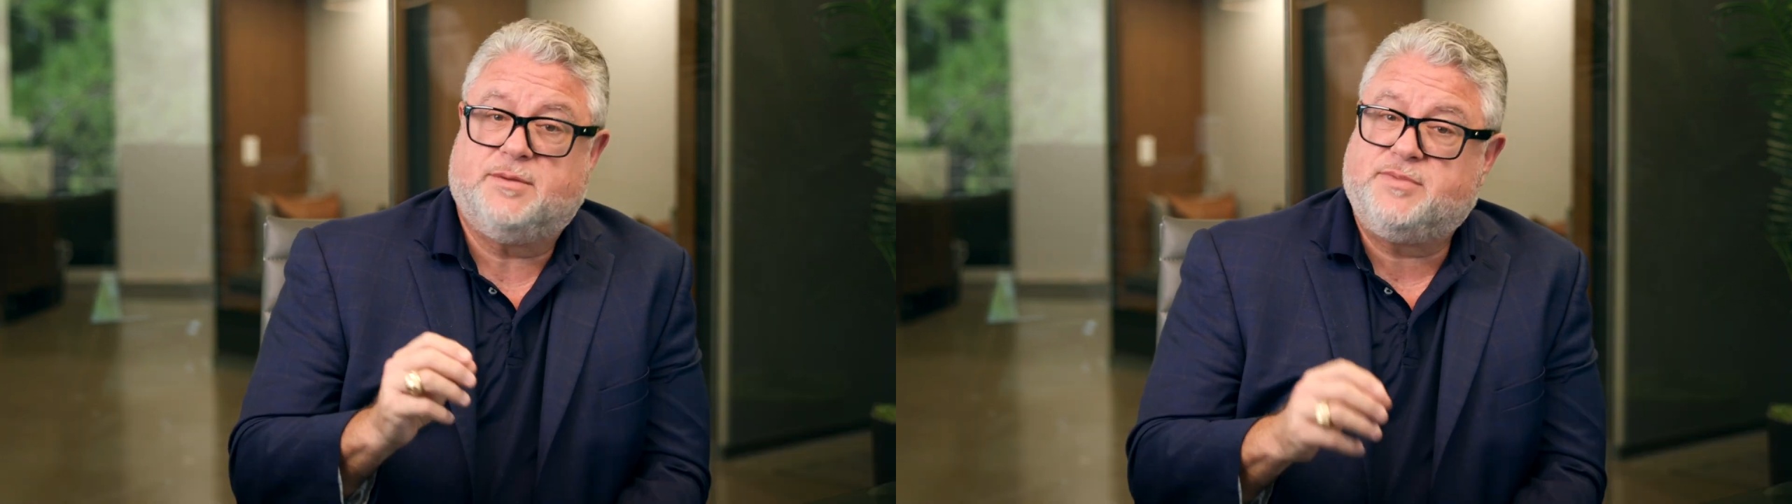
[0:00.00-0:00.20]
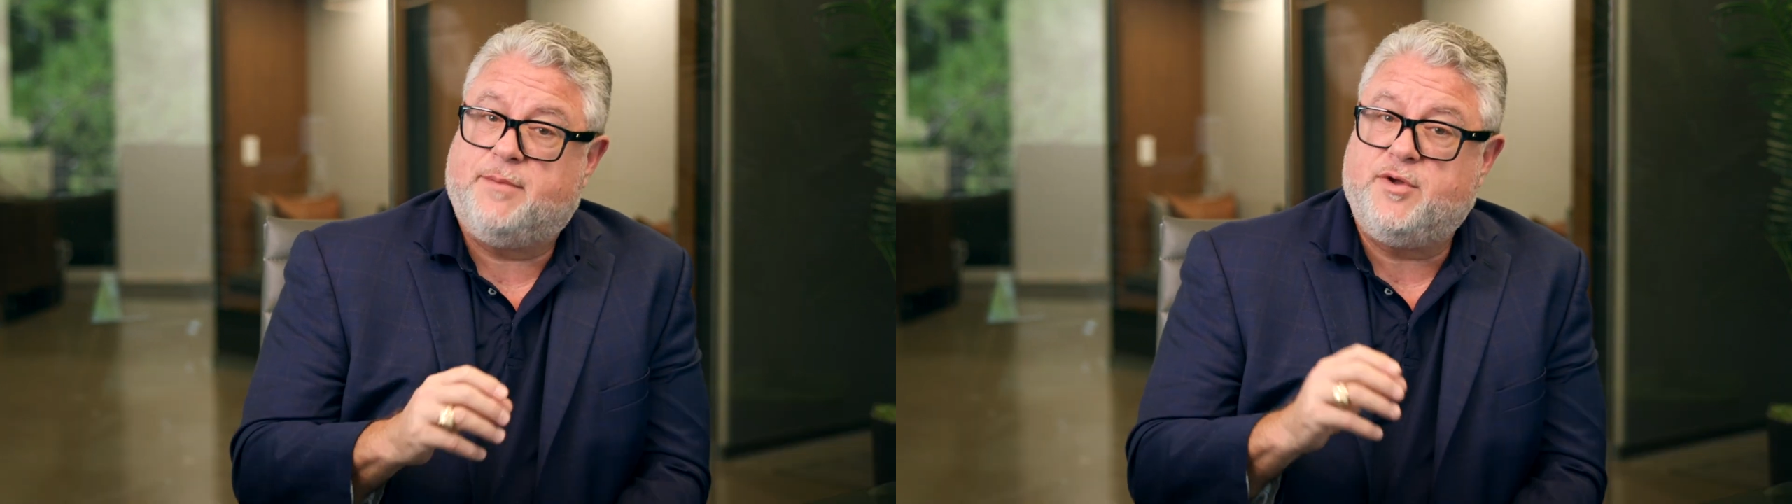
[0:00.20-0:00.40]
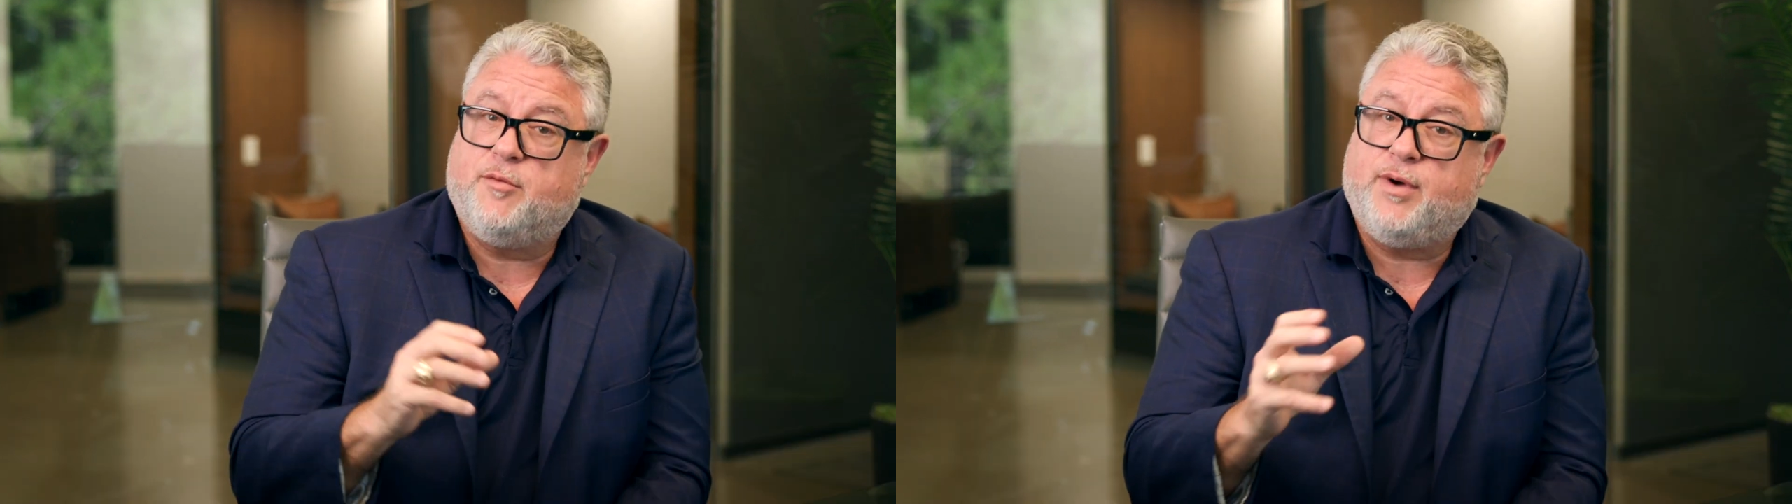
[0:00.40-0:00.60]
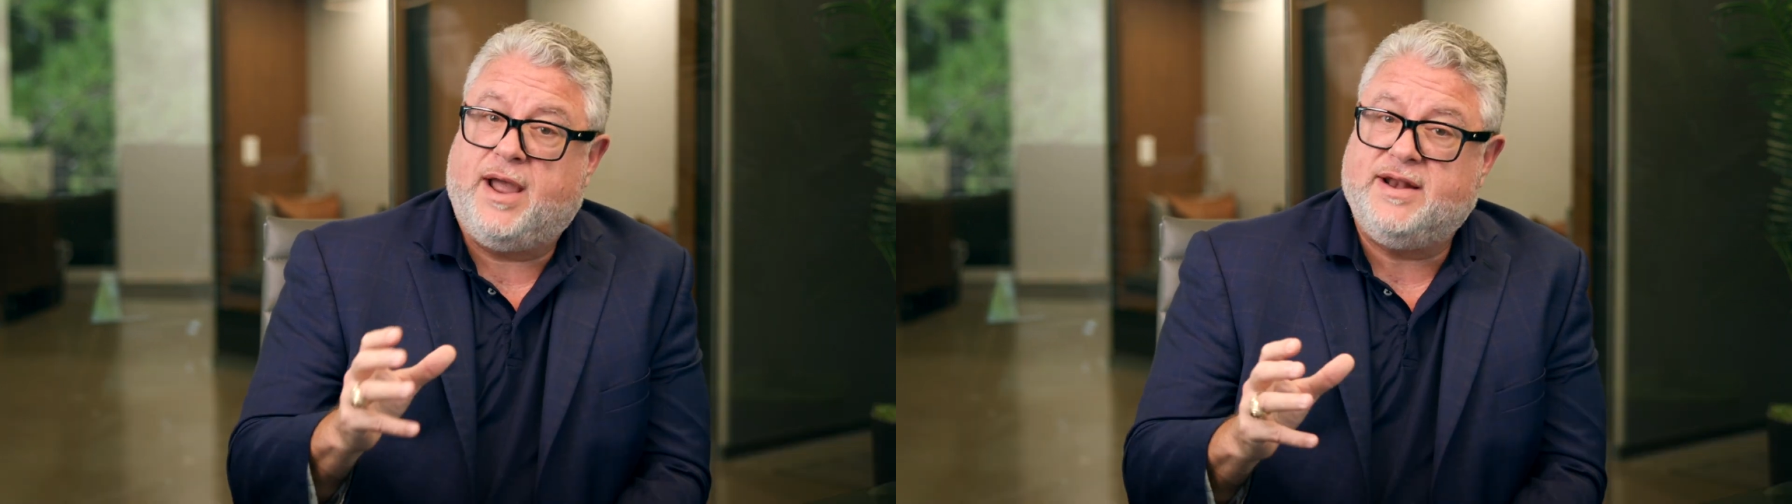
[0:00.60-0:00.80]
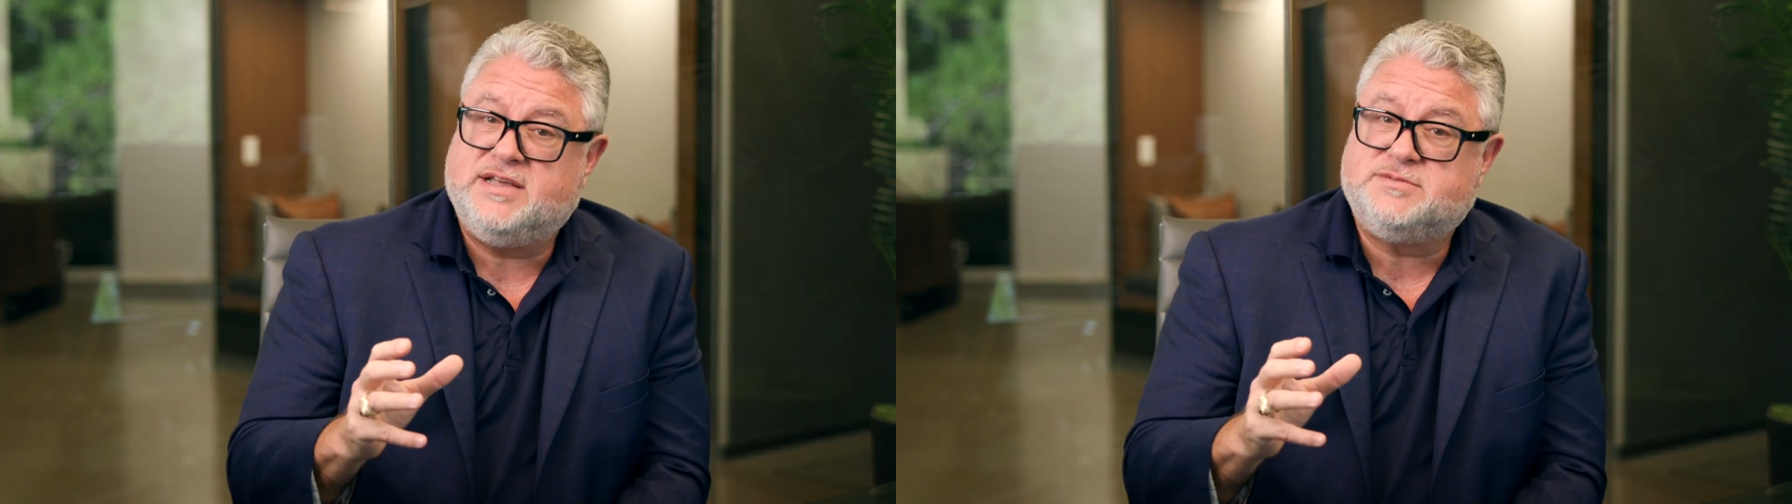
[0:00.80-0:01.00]
Sometimes your
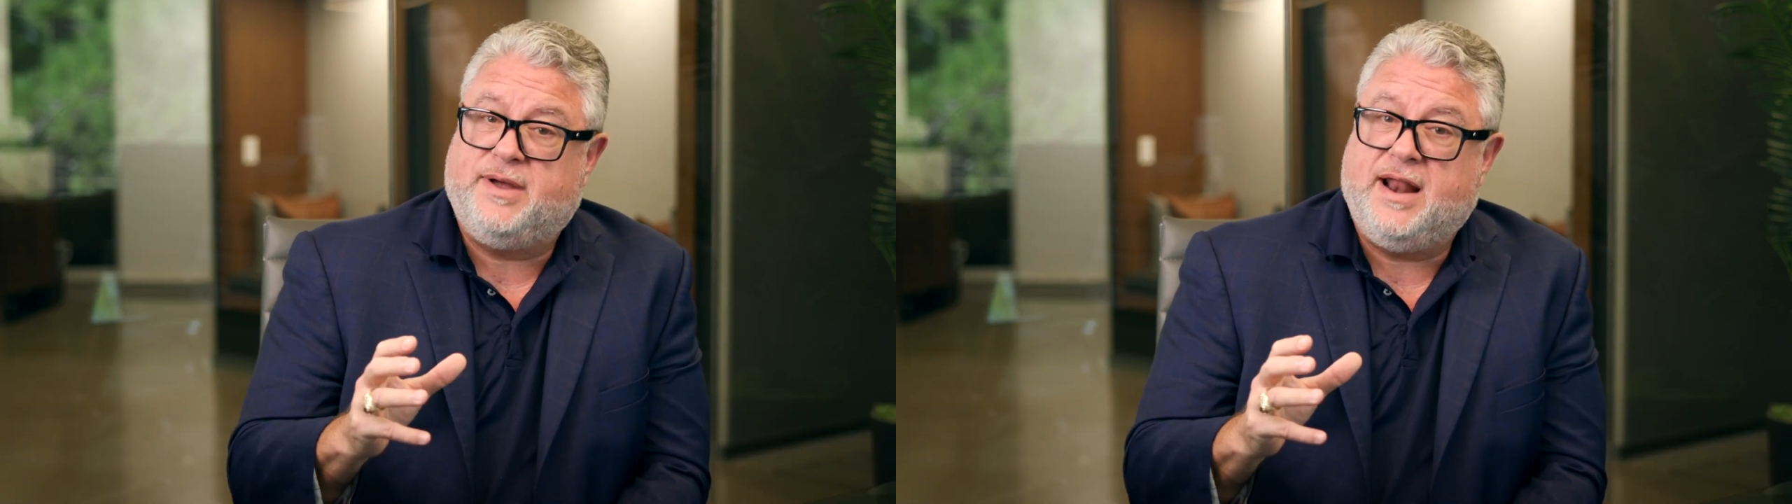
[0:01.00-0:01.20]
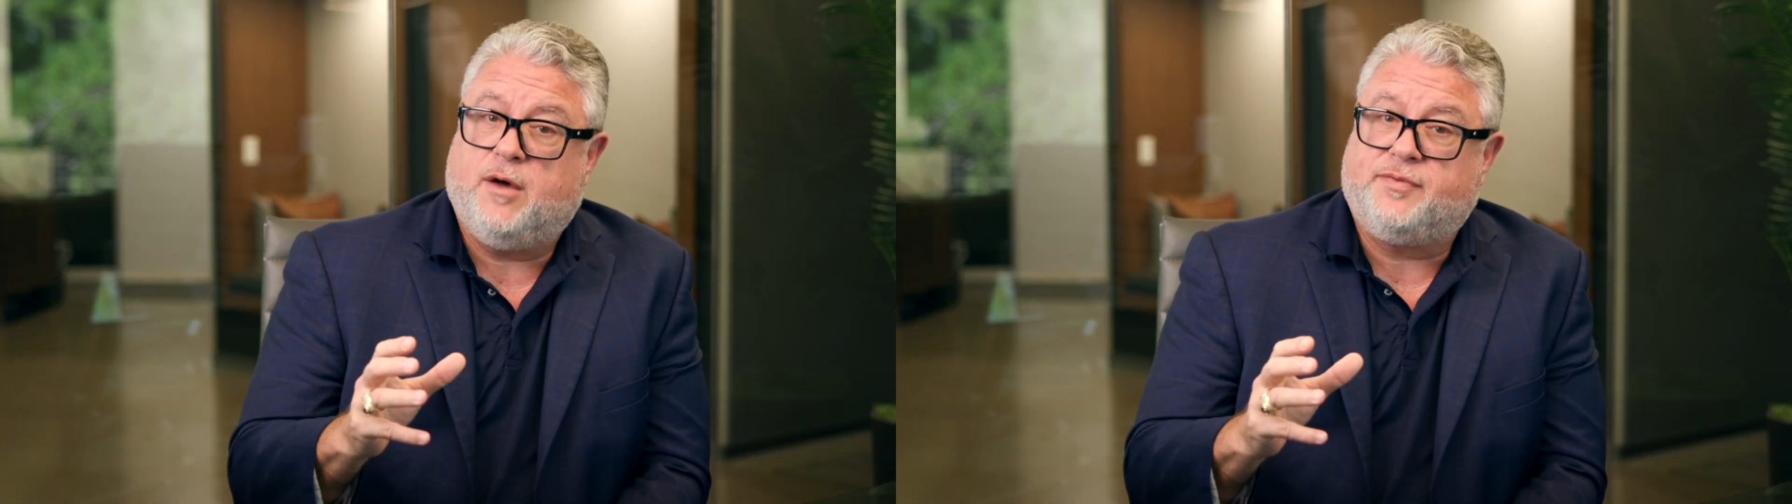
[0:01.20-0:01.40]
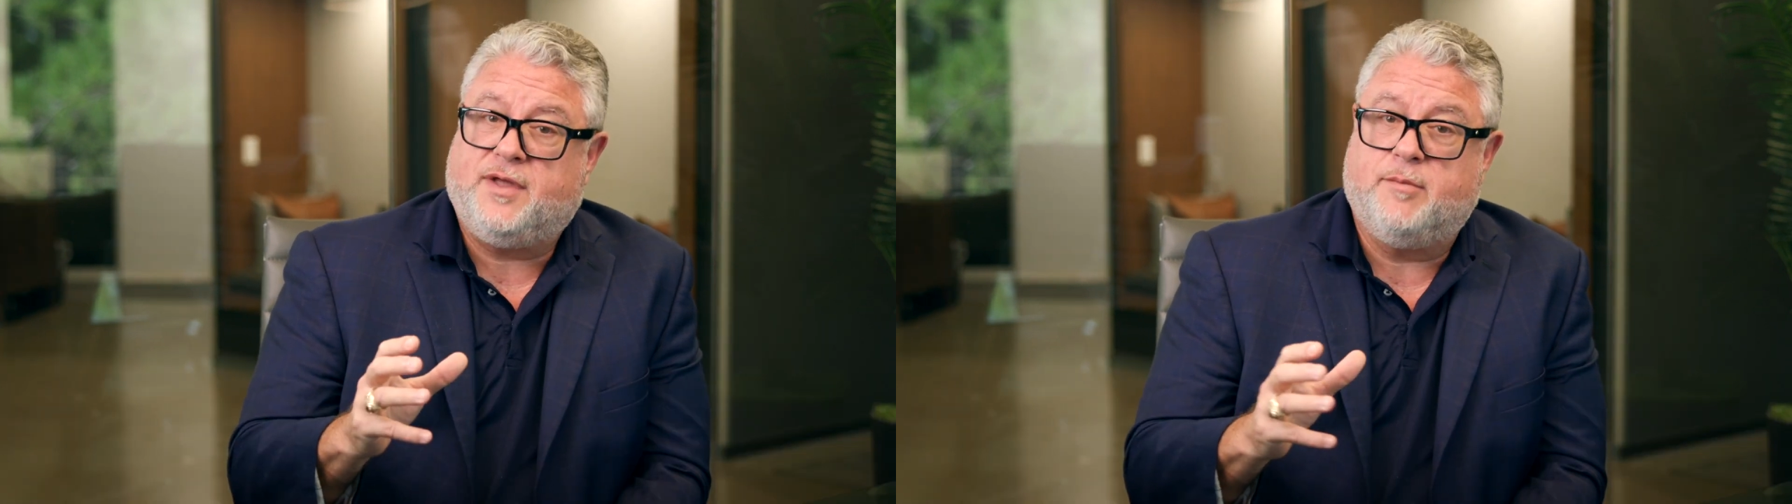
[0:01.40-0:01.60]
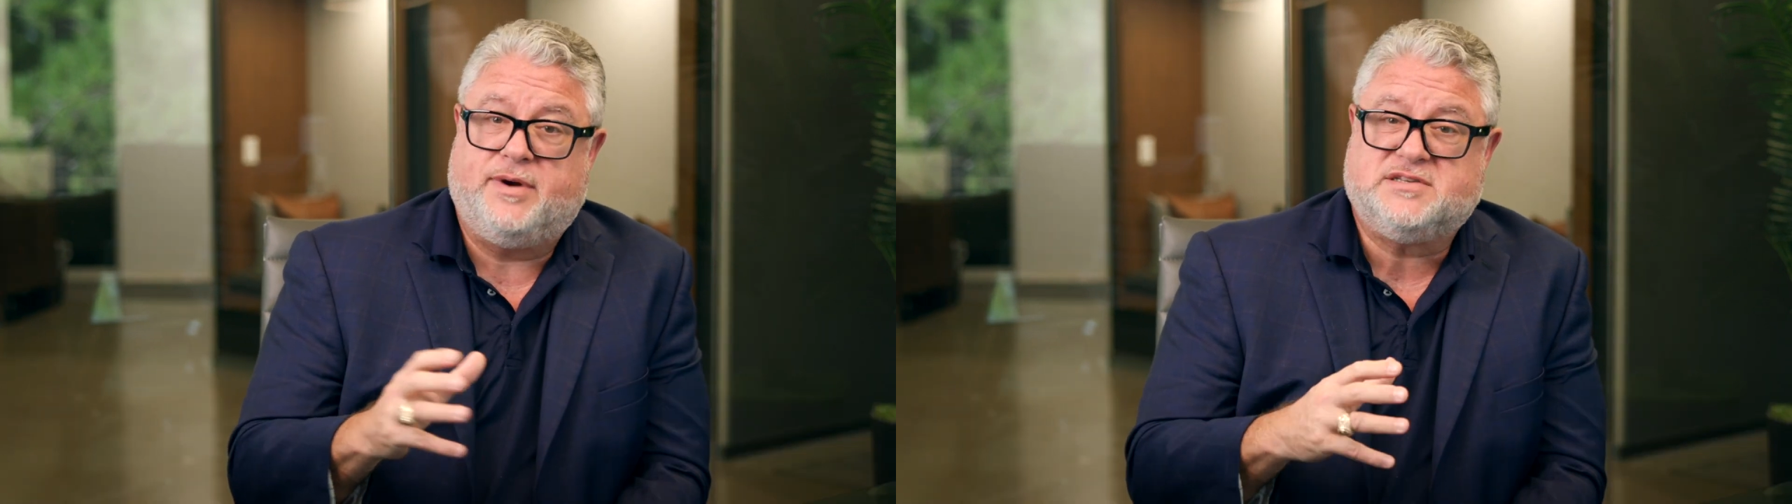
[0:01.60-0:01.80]
brand has been out there,